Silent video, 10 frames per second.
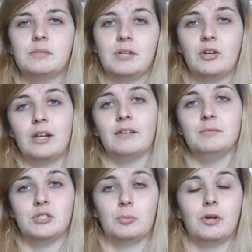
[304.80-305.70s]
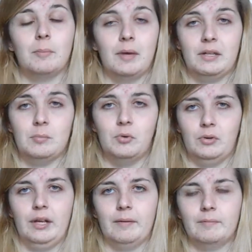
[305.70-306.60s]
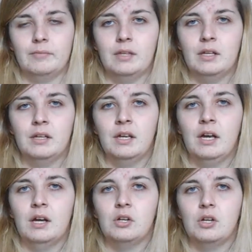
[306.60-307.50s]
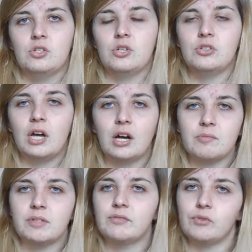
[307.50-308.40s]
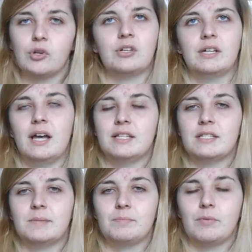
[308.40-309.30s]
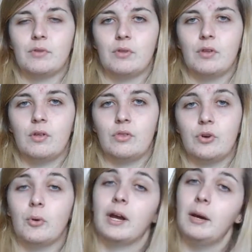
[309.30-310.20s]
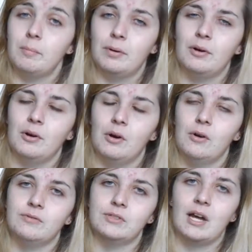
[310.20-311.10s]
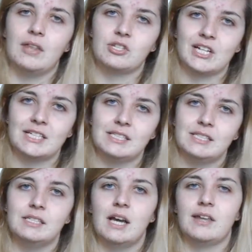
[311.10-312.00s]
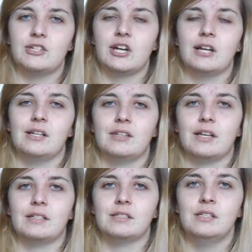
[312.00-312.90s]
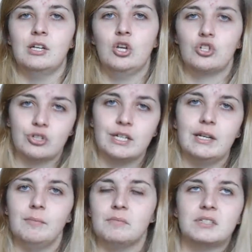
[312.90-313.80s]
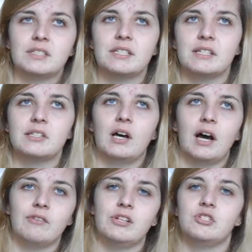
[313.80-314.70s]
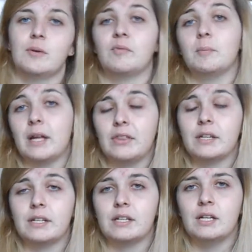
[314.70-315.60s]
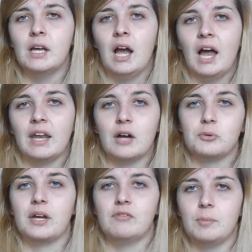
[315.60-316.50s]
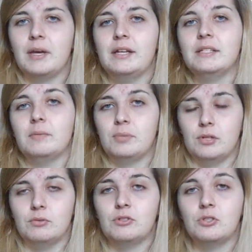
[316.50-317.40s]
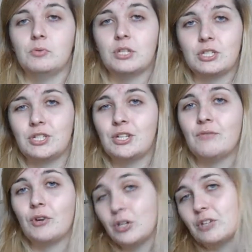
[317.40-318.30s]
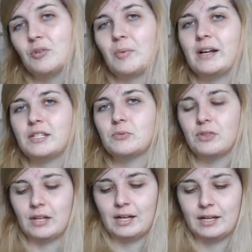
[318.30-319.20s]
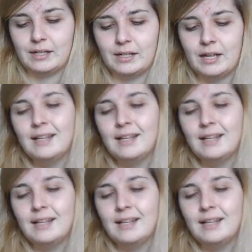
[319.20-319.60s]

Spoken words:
to make her life miserable come Monday morning. During the argument, Veronica ends up throwing up over Heather Chandler. Heather Chandler then screams and says, "I raised you up from nothing, and how do I get repaid in puke?" To which Veronica replies with the line,